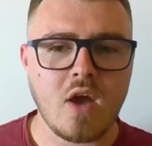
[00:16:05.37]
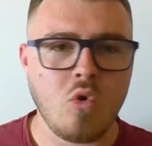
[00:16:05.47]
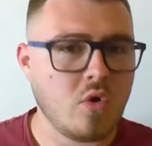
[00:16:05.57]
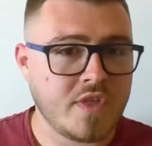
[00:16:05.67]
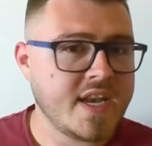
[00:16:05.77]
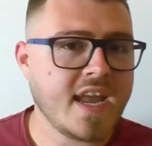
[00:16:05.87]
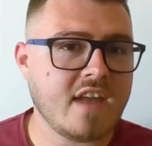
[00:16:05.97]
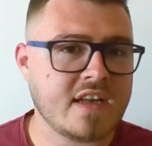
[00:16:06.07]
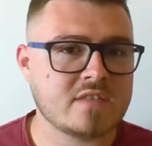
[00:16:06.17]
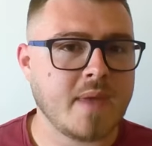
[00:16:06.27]
Or the negative
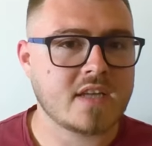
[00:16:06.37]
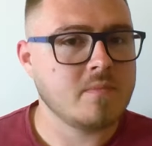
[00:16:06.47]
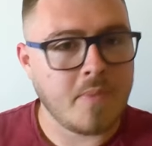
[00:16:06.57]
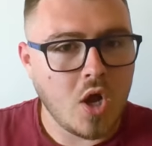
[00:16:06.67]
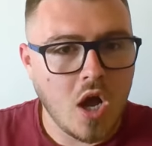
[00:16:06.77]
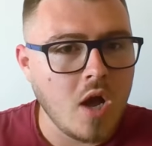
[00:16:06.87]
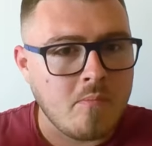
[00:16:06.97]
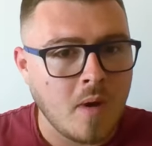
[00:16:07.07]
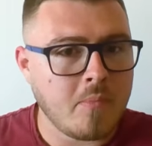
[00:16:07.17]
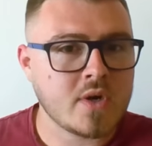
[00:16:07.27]
aspects, but
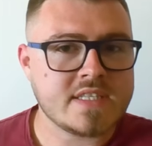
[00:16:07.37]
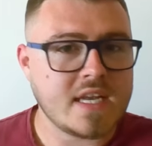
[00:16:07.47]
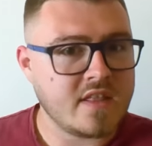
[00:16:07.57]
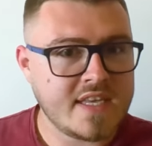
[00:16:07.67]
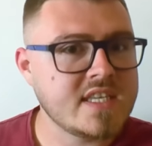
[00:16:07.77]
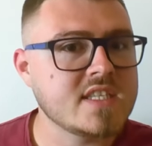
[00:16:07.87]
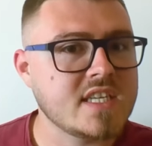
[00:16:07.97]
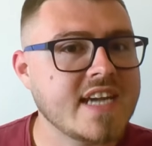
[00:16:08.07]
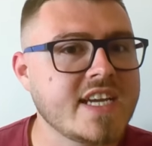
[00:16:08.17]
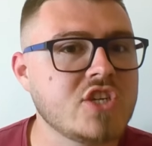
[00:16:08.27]
my body said, this is a
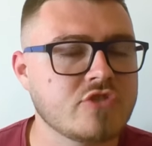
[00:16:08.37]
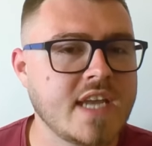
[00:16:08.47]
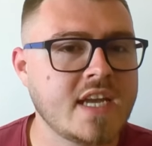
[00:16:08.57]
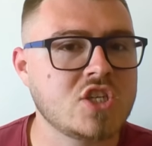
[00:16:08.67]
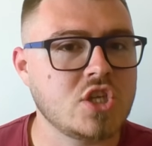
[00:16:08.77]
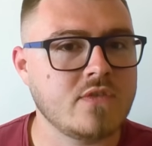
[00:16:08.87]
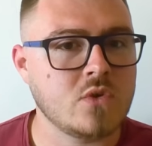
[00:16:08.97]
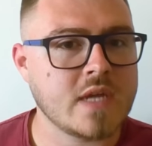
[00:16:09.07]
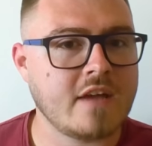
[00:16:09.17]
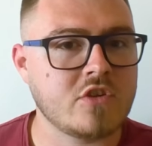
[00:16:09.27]
dangerous energy for you
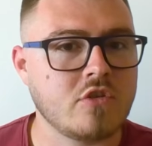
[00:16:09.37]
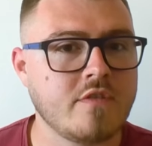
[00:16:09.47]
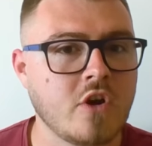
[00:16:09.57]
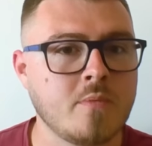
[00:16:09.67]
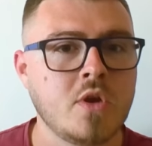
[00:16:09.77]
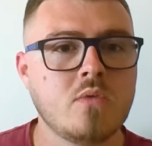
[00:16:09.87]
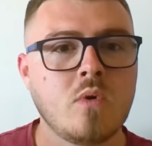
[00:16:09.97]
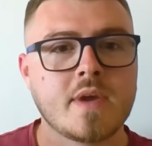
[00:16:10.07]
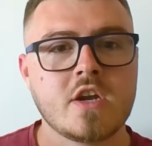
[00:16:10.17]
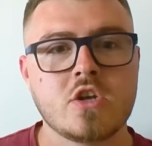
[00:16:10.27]
to have in your environment. What
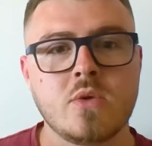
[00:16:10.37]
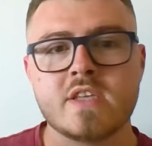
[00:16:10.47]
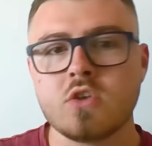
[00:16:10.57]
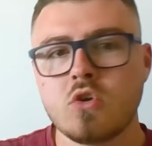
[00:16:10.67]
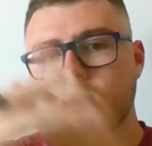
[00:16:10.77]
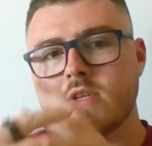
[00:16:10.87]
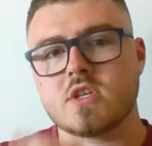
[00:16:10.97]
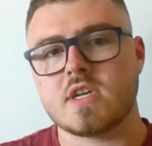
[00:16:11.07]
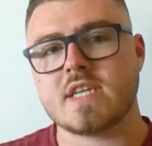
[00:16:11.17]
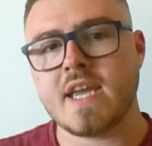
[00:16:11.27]
we're going to do is we're just
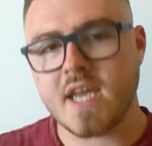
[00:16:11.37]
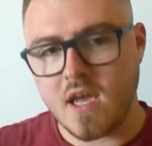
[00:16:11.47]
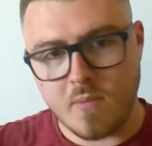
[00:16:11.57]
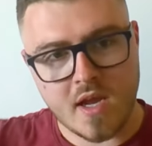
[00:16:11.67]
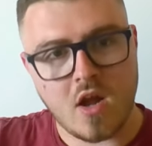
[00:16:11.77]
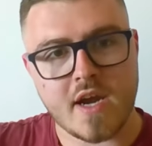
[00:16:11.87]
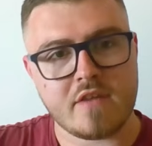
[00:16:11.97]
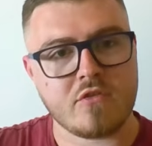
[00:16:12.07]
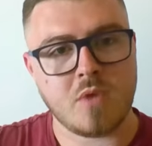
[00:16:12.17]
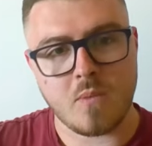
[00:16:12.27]
going to take it and we're going to hide it
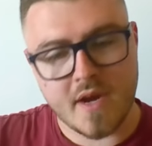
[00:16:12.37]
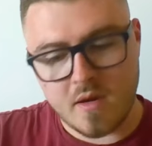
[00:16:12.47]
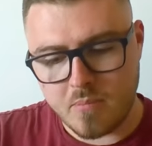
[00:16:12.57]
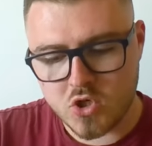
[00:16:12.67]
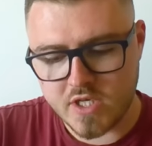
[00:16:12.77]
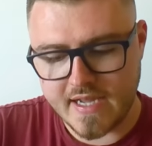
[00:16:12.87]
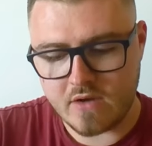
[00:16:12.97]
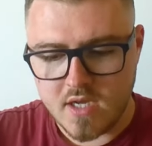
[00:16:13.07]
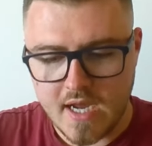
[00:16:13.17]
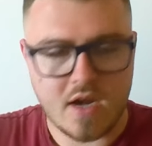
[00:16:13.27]
from you. And we're going to push it down
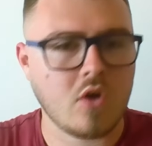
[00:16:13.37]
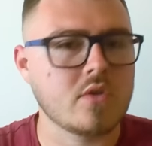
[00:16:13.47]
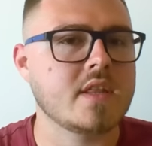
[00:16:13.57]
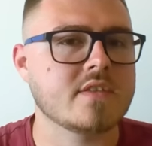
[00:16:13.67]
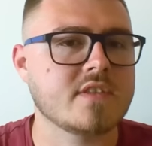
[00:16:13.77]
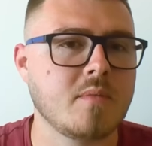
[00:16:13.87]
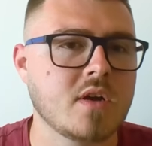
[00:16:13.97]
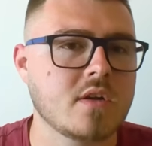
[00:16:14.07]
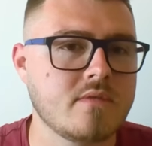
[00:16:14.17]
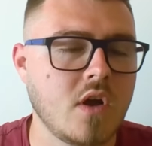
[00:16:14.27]
and hold it in the stomach,
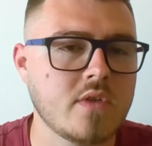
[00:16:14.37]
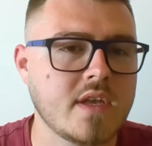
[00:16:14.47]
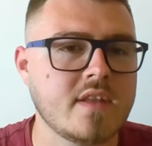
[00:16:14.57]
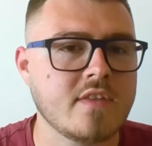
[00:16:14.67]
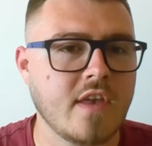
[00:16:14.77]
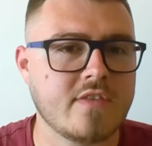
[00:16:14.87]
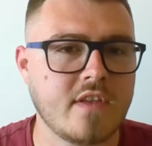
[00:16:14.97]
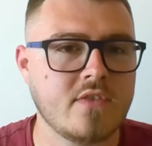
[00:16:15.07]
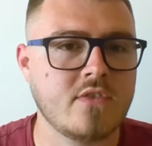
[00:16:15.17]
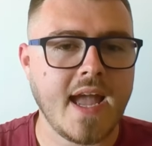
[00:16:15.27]
hold it in the
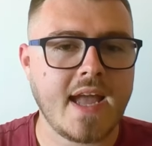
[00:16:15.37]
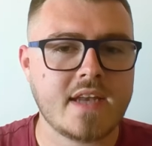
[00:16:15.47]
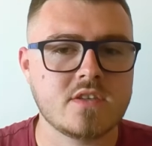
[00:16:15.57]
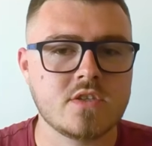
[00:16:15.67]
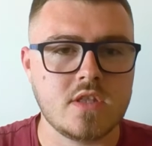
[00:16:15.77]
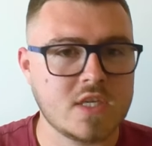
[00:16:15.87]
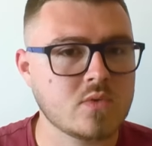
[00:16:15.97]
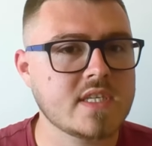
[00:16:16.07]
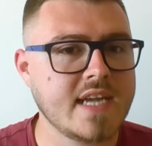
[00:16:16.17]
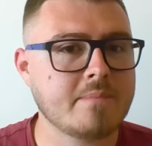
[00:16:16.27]
intestines. And this
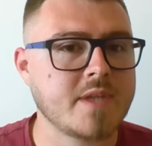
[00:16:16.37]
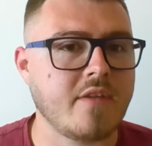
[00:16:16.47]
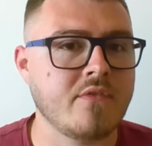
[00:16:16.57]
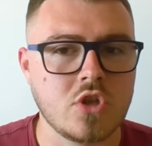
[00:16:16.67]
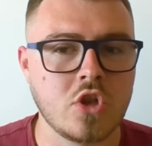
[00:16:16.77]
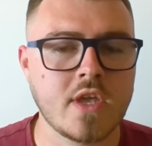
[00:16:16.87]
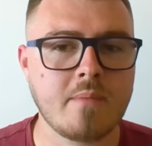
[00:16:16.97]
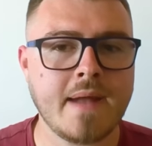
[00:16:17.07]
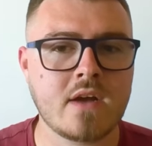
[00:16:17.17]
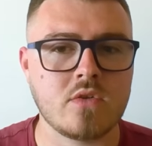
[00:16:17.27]
was adaptive. Looking
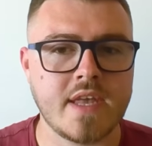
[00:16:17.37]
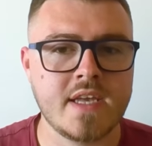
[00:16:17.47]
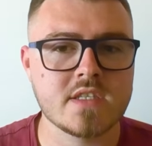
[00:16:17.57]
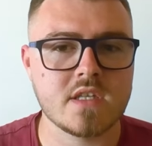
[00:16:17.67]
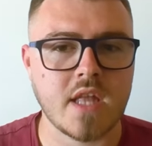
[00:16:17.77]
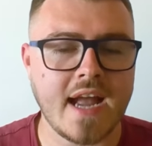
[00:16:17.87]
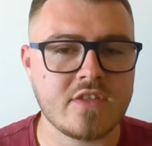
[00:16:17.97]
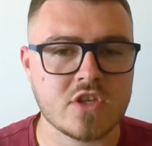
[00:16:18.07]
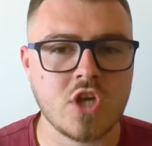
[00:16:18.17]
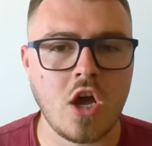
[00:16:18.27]
back on this, like at
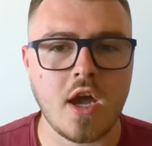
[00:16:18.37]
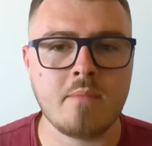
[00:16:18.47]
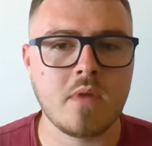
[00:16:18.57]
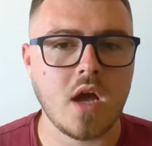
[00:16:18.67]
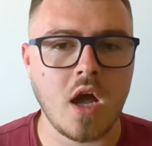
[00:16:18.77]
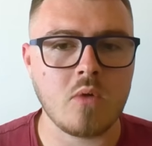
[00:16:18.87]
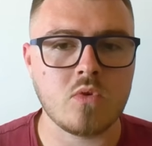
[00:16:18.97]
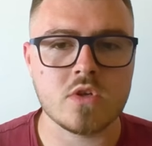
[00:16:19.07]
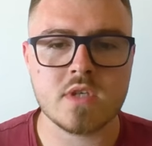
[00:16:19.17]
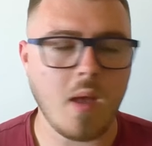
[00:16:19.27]
the time I
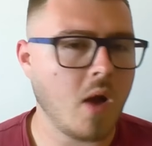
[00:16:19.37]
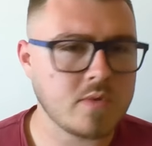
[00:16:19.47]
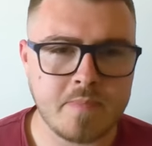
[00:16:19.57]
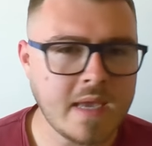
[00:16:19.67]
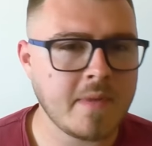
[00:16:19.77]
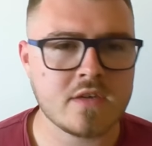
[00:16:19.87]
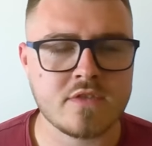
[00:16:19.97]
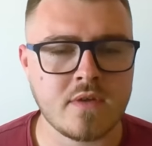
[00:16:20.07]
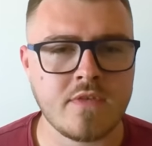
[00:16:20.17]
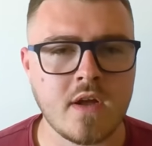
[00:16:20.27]
was beating
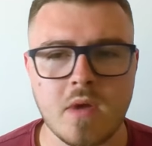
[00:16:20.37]
myself up.